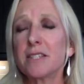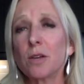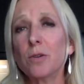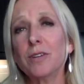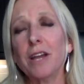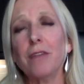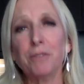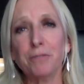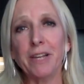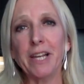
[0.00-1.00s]
So
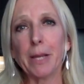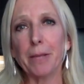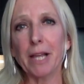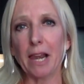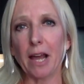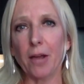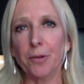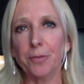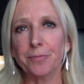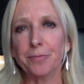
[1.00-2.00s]
if you're feeling a bit
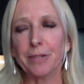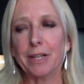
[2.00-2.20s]
low